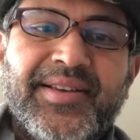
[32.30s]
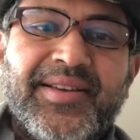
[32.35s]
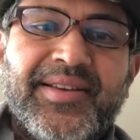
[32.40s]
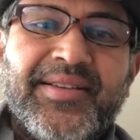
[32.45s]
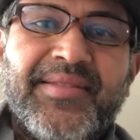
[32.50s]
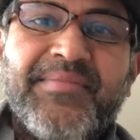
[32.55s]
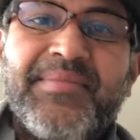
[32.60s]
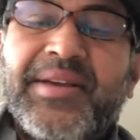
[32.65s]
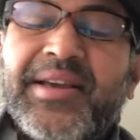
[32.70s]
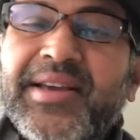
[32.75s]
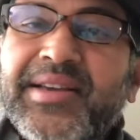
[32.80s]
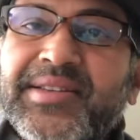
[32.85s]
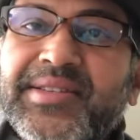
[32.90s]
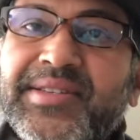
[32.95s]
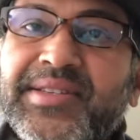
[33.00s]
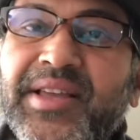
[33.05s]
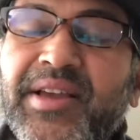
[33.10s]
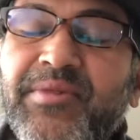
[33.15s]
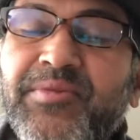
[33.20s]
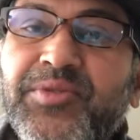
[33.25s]
because
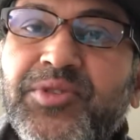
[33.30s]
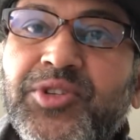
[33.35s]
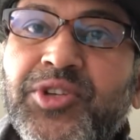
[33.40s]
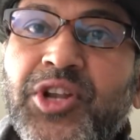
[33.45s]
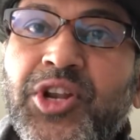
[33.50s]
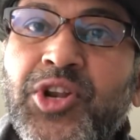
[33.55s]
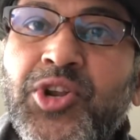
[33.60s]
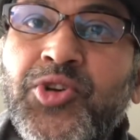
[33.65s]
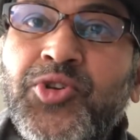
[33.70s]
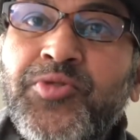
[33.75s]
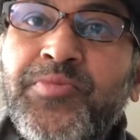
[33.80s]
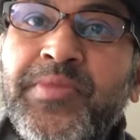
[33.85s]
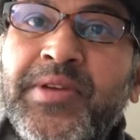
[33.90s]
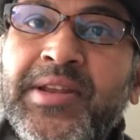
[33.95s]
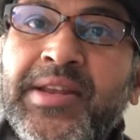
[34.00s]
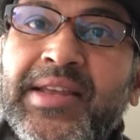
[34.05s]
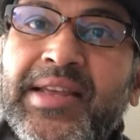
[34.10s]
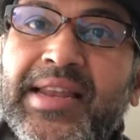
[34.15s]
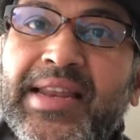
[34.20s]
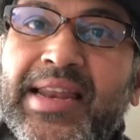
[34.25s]
there was a
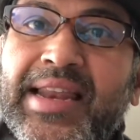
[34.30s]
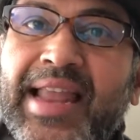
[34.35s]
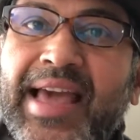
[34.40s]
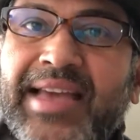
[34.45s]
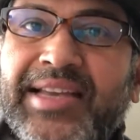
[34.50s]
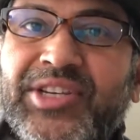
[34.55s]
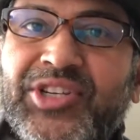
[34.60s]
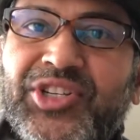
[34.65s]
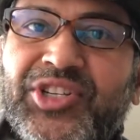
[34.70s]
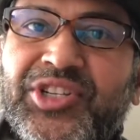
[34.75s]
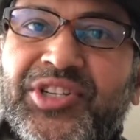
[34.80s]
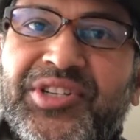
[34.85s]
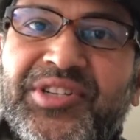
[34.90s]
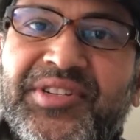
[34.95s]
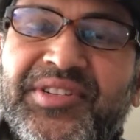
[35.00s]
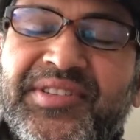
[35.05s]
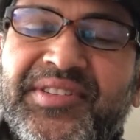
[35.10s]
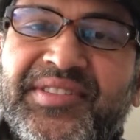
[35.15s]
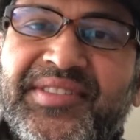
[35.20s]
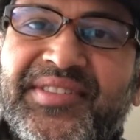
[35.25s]
looming election
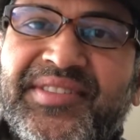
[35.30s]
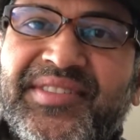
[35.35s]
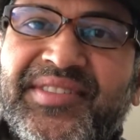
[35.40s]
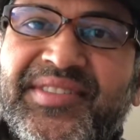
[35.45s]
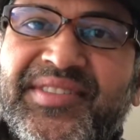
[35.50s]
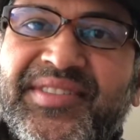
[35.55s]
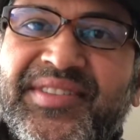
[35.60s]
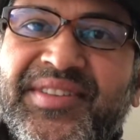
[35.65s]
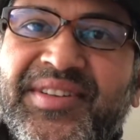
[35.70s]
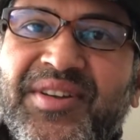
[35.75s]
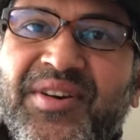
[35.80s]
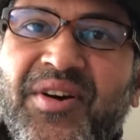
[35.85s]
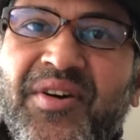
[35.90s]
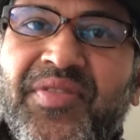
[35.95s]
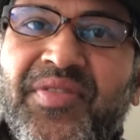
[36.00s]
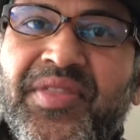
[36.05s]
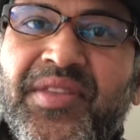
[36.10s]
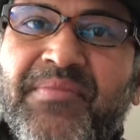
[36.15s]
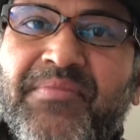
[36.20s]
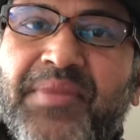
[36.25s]
on
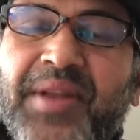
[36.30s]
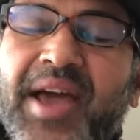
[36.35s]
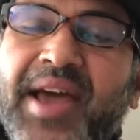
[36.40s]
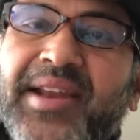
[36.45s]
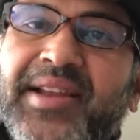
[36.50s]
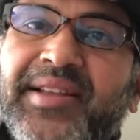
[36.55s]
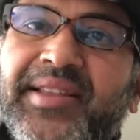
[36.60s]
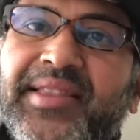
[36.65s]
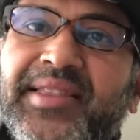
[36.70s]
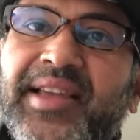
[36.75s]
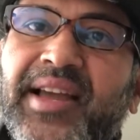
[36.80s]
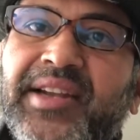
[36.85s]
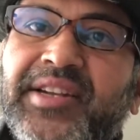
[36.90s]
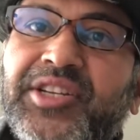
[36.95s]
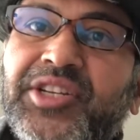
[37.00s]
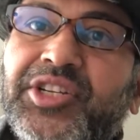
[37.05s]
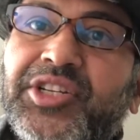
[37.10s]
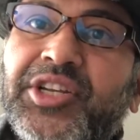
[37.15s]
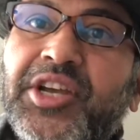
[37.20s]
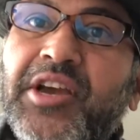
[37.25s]
the planet that
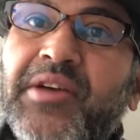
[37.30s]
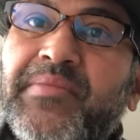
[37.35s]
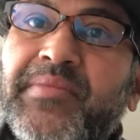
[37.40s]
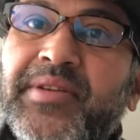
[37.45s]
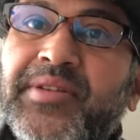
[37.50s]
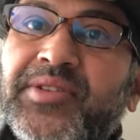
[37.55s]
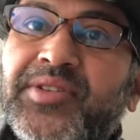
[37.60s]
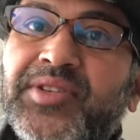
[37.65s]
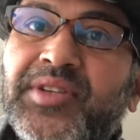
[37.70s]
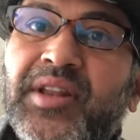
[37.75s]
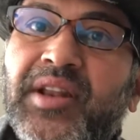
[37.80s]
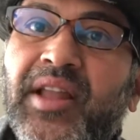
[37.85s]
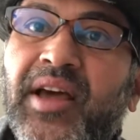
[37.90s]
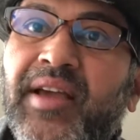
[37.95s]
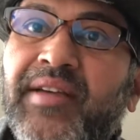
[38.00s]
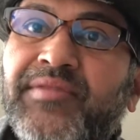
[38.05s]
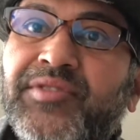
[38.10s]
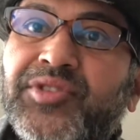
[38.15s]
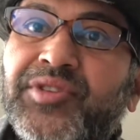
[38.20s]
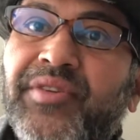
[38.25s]
determines the
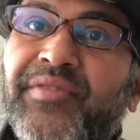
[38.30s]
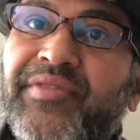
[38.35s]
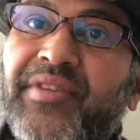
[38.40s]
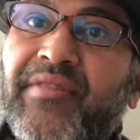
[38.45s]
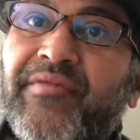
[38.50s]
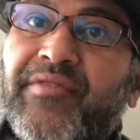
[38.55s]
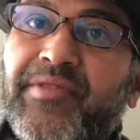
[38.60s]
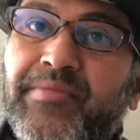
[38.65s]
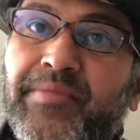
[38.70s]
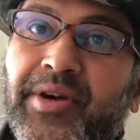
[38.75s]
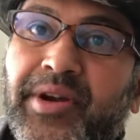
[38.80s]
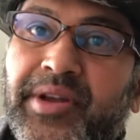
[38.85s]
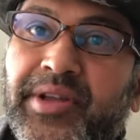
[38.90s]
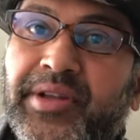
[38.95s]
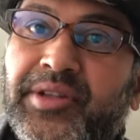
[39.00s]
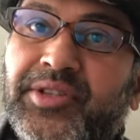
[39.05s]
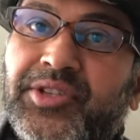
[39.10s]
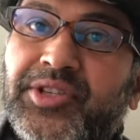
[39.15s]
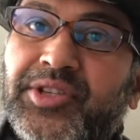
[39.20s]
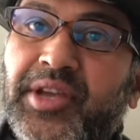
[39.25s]
lives of everybody,
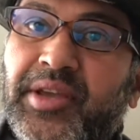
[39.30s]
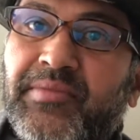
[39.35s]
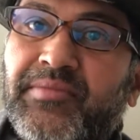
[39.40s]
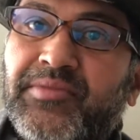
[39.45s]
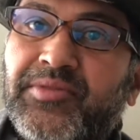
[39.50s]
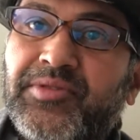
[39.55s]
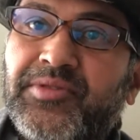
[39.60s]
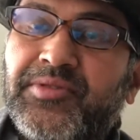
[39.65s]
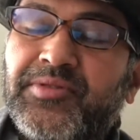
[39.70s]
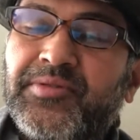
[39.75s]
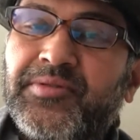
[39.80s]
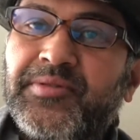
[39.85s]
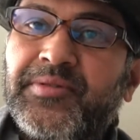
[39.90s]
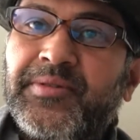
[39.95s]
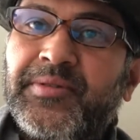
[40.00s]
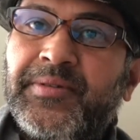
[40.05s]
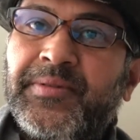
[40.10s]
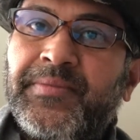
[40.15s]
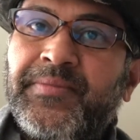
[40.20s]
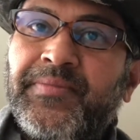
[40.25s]
it seems.
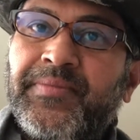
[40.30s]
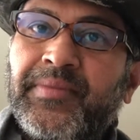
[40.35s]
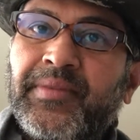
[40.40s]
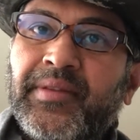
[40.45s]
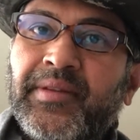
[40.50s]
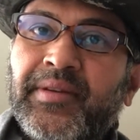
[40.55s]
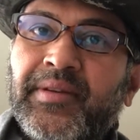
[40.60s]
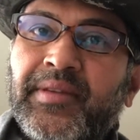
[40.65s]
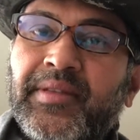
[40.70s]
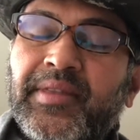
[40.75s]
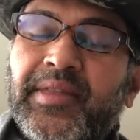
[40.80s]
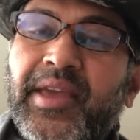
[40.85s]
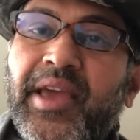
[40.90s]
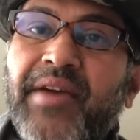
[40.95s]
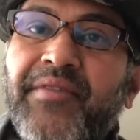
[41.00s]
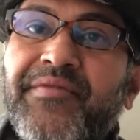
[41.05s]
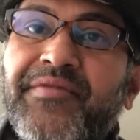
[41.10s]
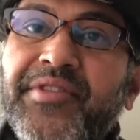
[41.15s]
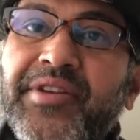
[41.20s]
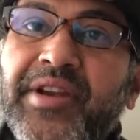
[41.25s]
The
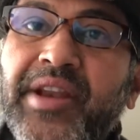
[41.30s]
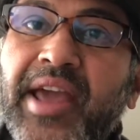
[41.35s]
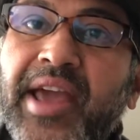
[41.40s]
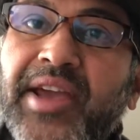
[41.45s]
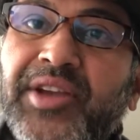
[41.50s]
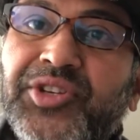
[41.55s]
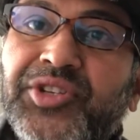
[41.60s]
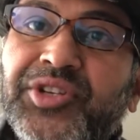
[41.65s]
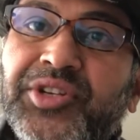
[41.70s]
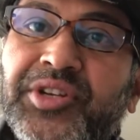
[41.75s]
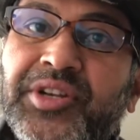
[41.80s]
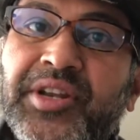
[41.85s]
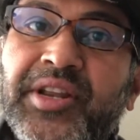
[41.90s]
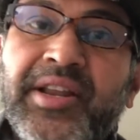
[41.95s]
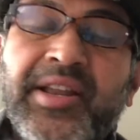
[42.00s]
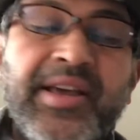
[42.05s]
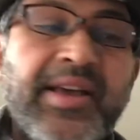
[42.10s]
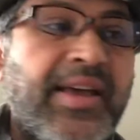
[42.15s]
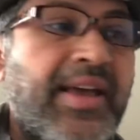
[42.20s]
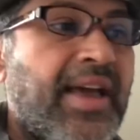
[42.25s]
every nation
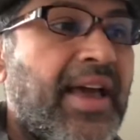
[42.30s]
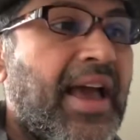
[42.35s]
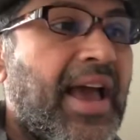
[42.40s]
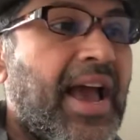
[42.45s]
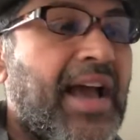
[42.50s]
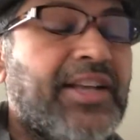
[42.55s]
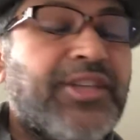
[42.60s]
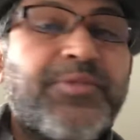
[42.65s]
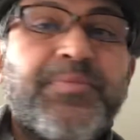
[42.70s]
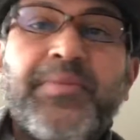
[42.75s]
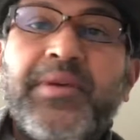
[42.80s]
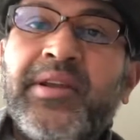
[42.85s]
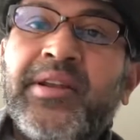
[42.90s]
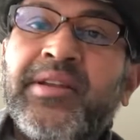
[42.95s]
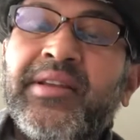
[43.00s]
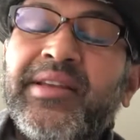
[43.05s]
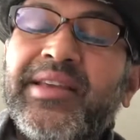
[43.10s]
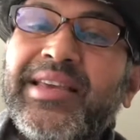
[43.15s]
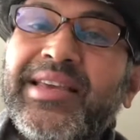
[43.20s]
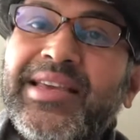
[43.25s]
has
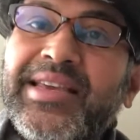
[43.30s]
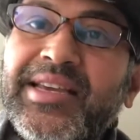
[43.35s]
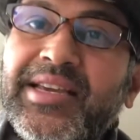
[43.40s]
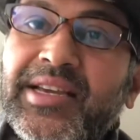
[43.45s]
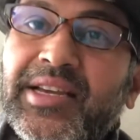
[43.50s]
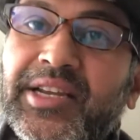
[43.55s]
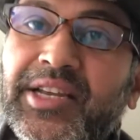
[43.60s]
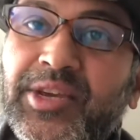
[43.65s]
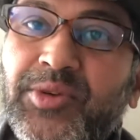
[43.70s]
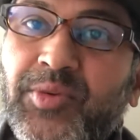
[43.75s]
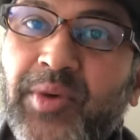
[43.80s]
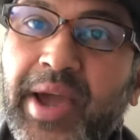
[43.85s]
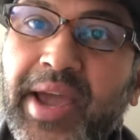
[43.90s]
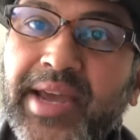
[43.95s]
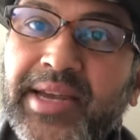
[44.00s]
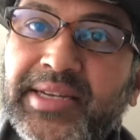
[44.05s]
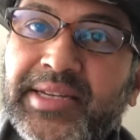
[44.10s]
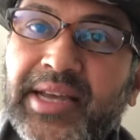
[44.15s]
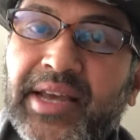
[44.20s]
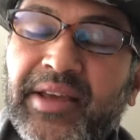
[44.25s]
been eagerly
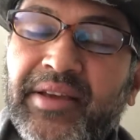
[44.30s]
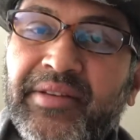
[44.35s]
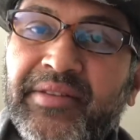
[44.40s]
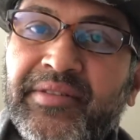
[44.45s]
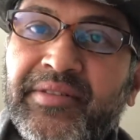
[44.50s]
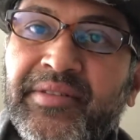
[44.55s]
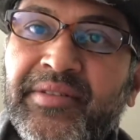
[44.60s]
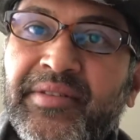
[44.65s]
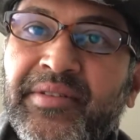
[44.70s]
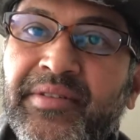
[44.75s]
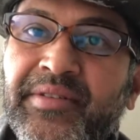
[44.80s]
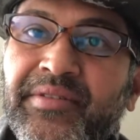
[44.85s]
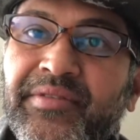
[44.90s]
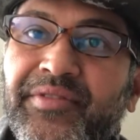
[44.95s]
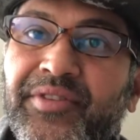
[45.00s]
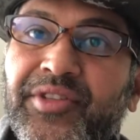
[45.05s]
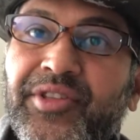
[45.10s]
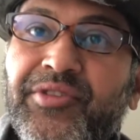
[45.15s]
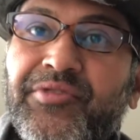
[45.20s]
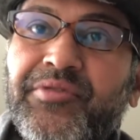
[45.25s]
waiting for
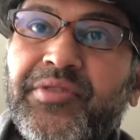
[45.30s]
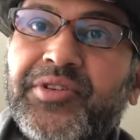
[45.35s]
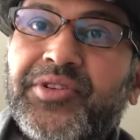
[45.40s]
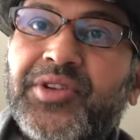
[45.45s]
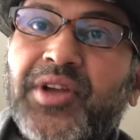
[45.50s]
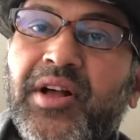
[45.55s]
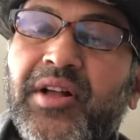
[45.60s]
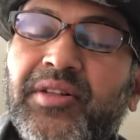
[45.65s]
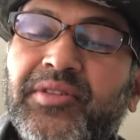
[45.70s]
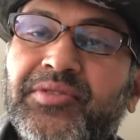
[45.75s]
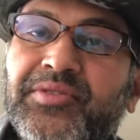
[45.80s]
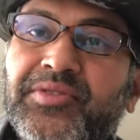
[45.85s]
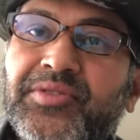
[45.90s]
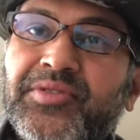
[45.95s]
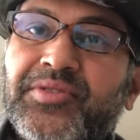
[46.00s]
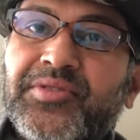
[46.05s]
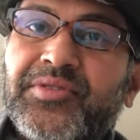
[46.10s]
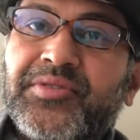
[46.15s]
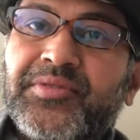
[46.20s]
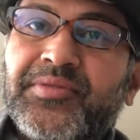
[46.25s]
the results.